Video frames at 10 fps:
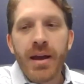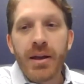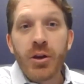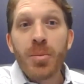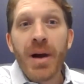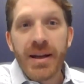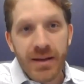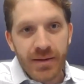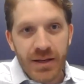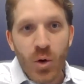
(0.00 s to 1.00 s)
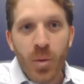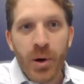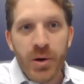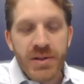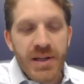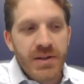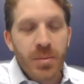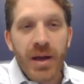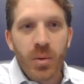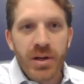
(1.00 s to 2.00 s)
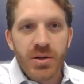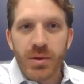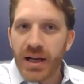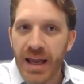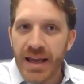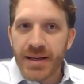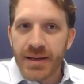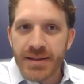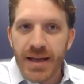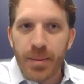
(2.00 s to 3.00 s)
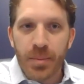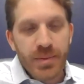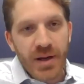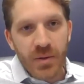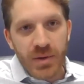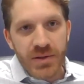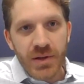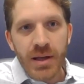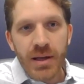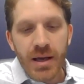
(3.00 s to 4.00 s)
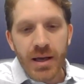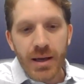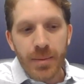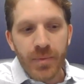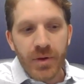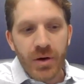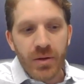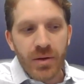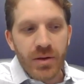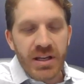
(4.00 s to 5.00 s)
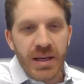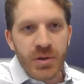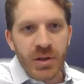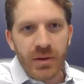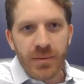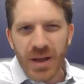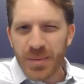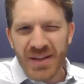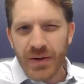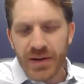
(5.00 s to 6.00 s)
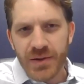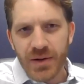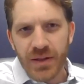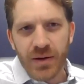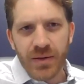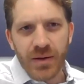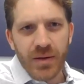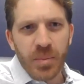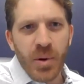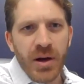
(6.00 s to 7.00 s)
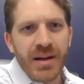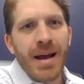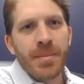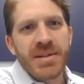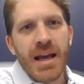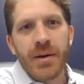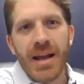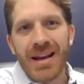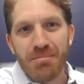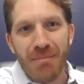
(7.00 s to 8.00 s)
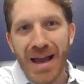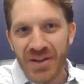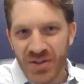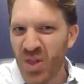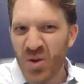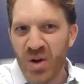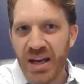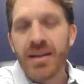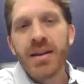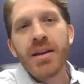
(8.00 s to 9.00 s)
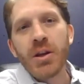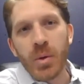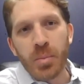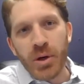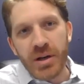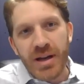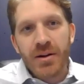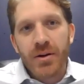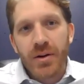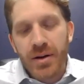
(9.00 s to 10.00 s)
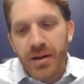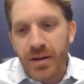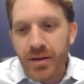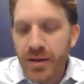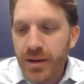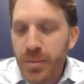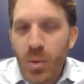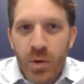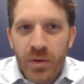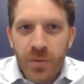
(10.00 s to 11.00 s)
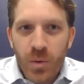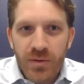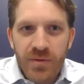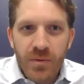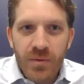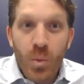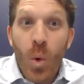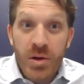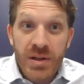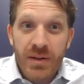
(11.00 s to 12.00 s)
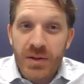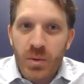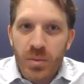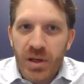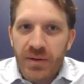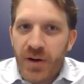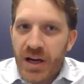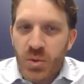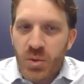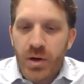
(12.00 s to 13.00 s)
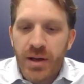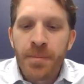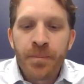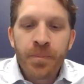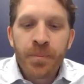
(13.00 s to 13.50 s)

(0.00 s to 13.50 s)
Uh, you might, in your process, you might want to do a glazing step. In other words, um, you know, the, the, deep chill, I'm sorry, sorry, the, the, the, product comes out at minus three, you would put it under a, uh, um, a waterfall of water, this would be fresh water,